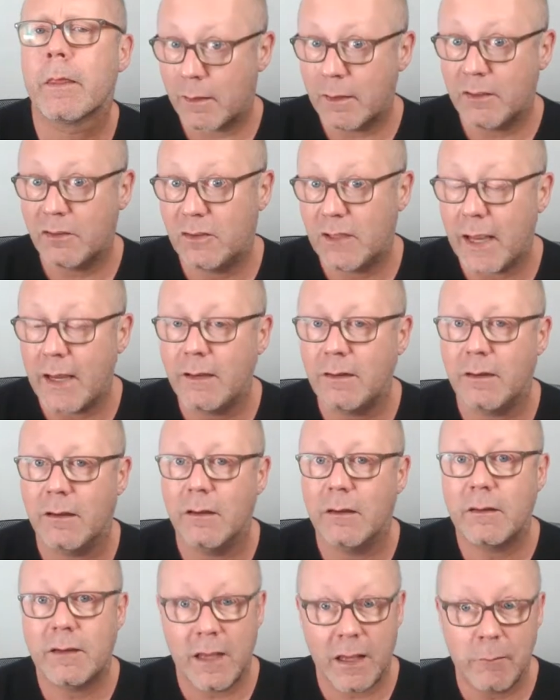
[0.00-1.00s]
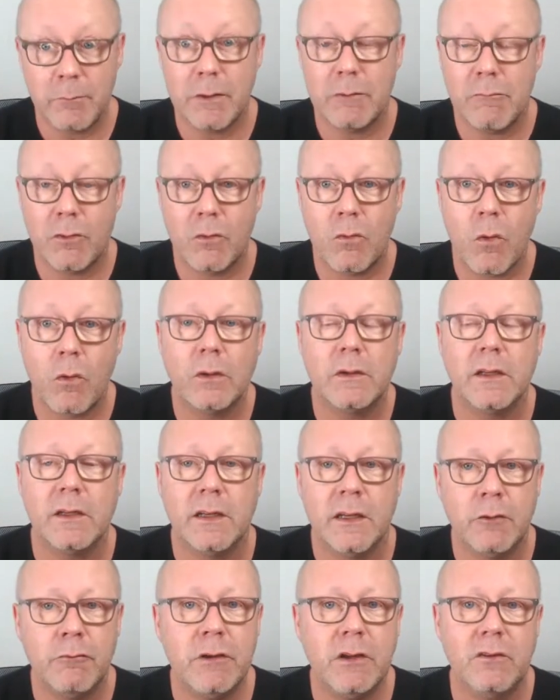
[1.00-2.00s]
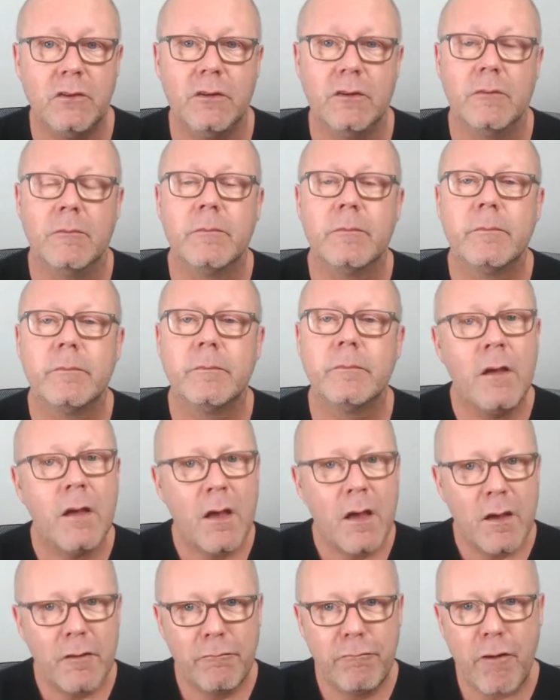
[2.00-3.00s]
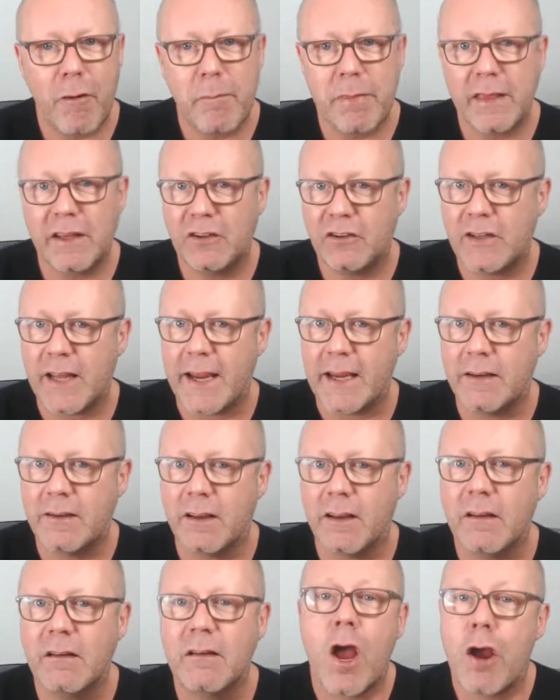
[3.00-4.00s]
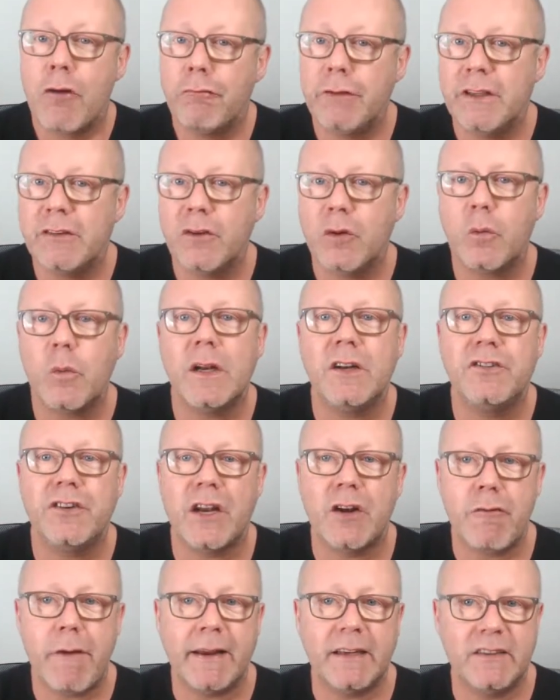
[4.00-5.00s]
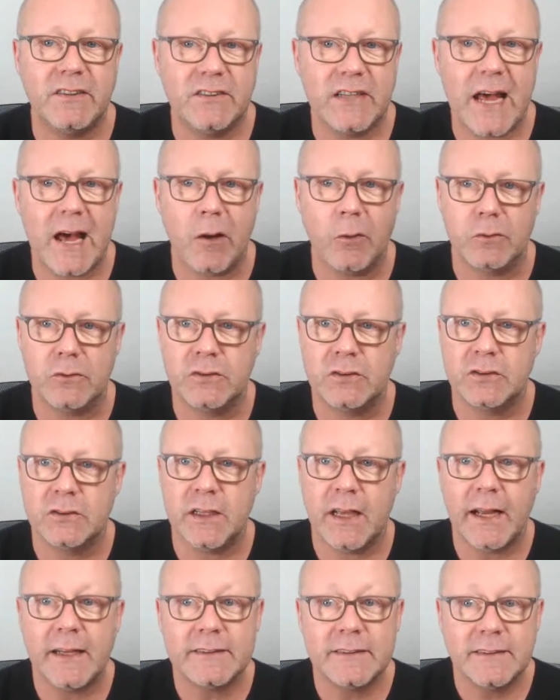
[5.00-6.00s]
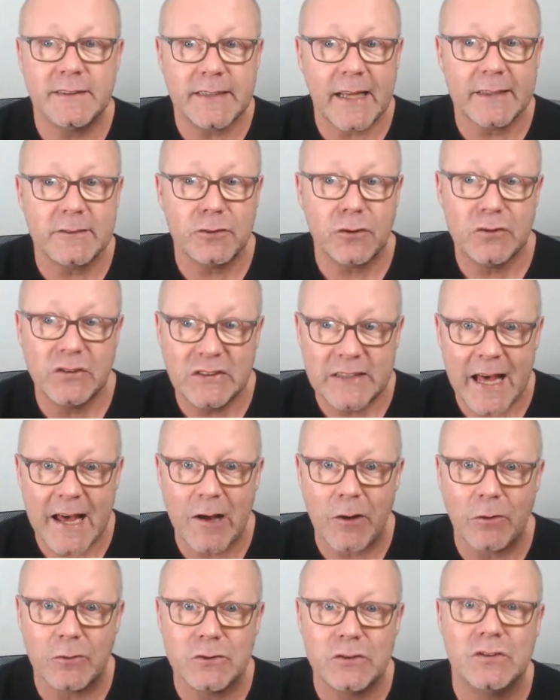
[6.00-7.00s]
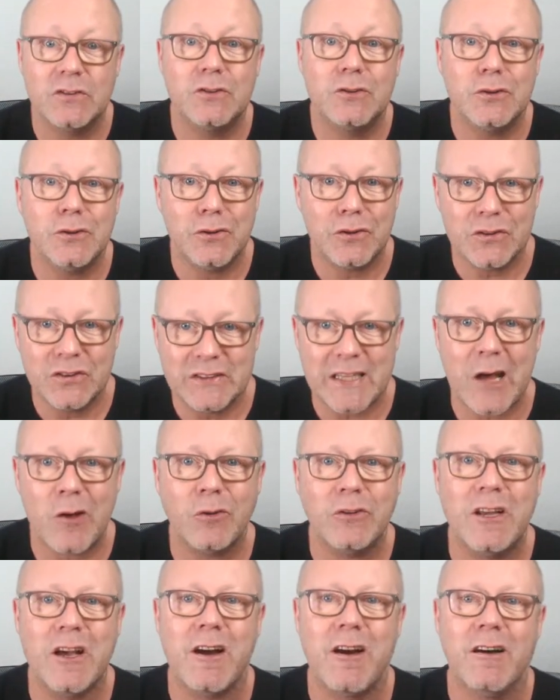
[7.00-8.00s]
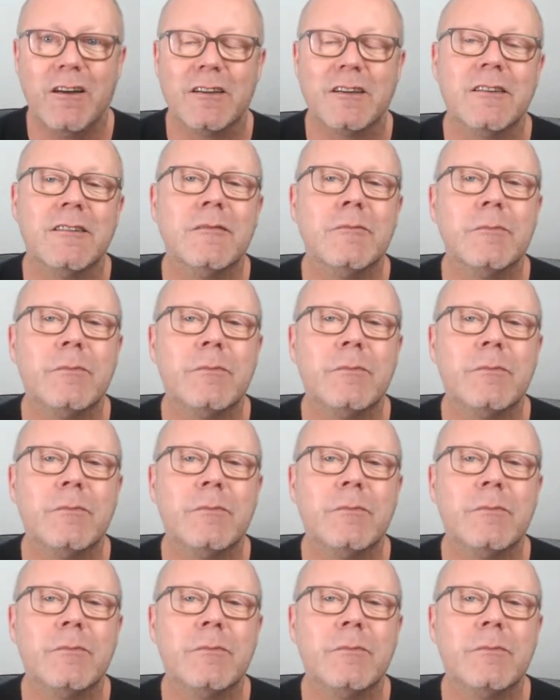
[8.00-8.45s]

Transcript: This data can be recorded in Reason. From this data, Reason will generate sounds and send the sounds to the sound card.